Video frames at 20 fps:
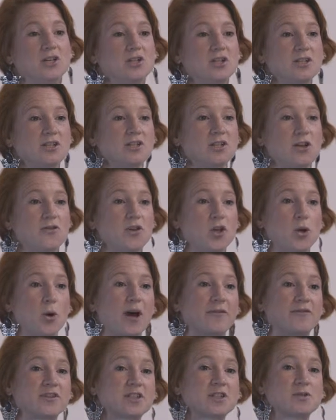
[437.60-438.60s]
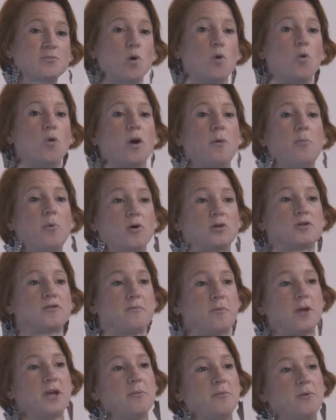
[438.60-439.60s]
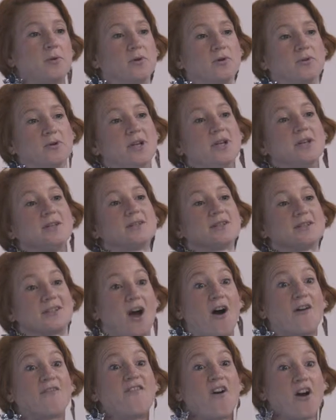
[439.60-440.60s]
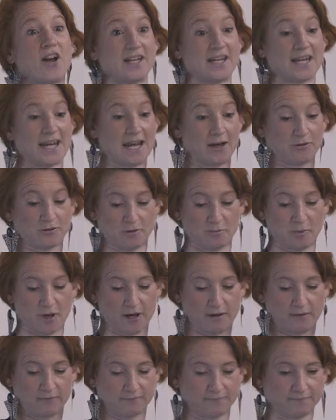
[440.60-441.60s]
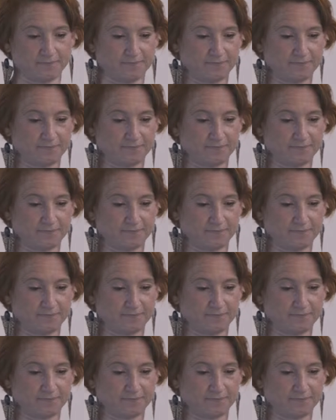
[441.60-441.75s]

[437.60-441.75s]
just so that you have a smaller pot of people to start finding out about.